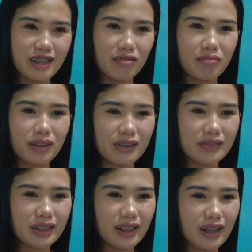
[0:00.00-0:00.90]
can't
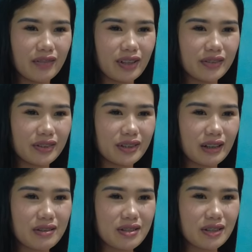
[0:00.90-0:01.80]
believe that I have
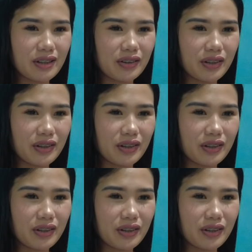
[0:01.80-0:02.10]
100,000 now.